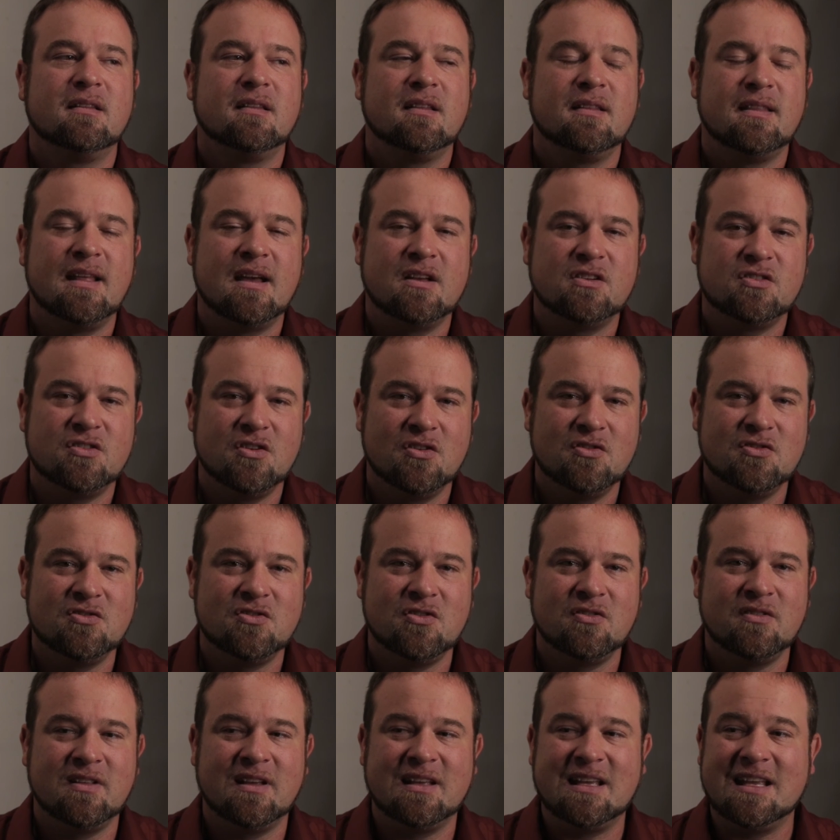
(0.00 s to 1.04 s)
then that shows
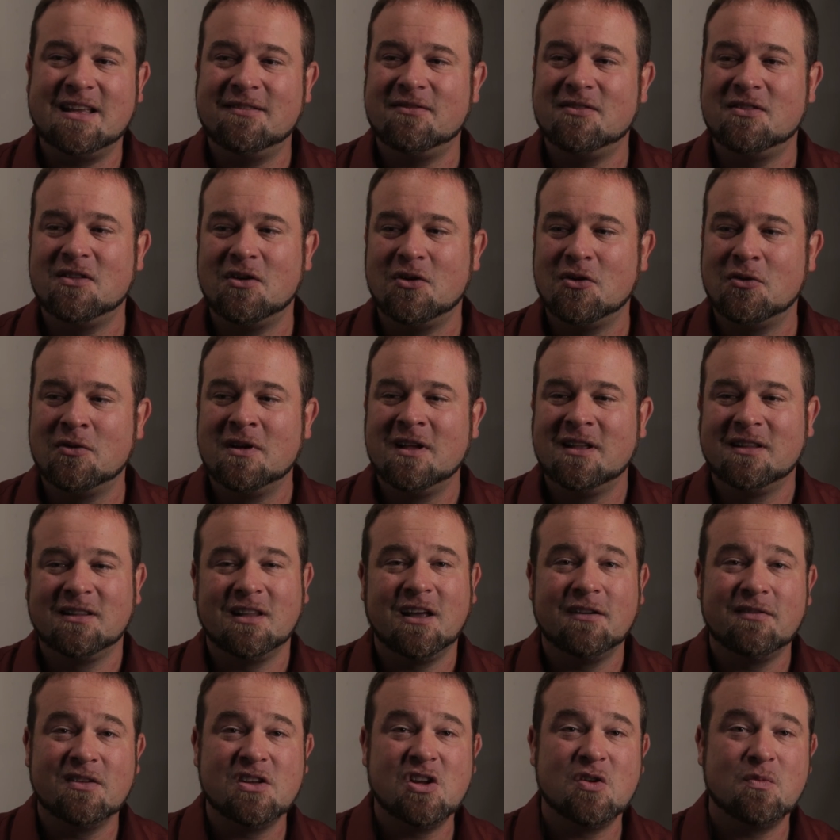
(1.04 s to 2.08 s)
you that even though
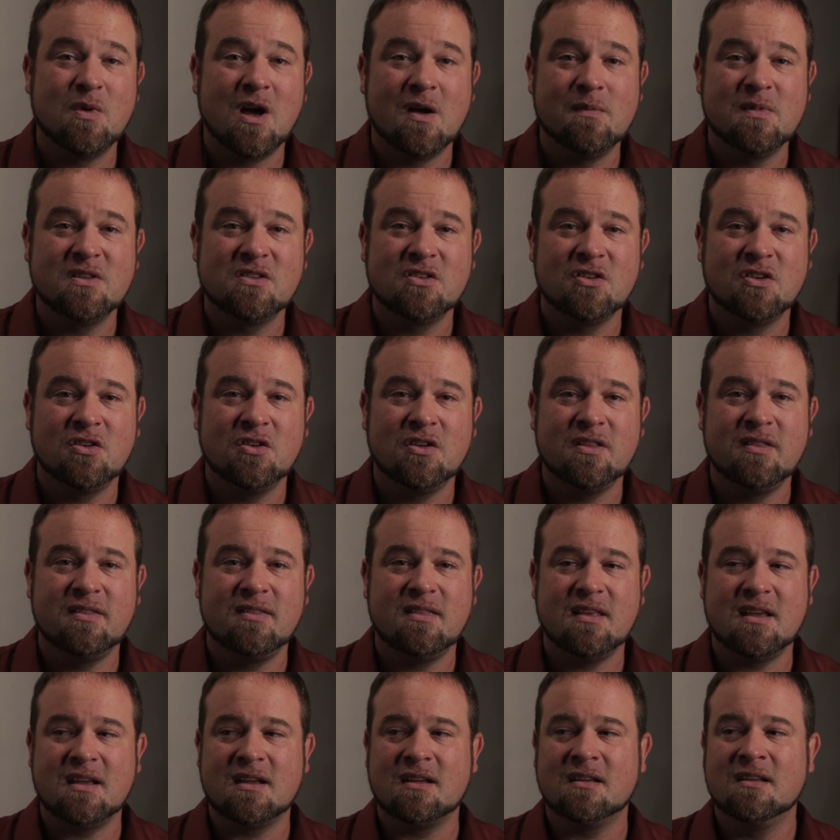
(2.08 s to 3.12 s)
loving your mom is a good
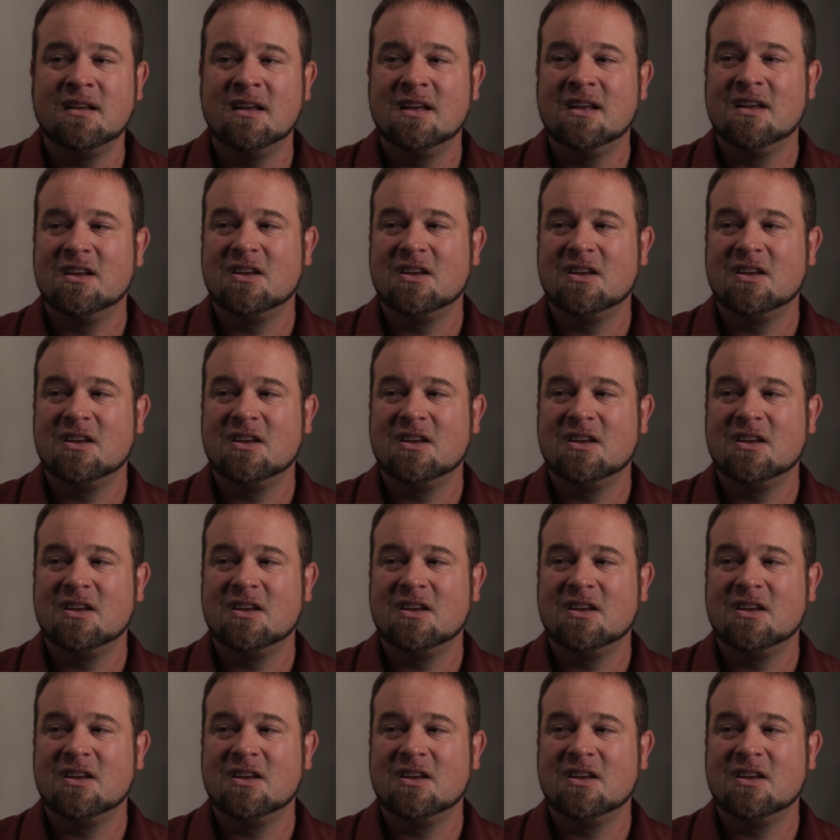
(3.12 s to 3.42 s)
thing,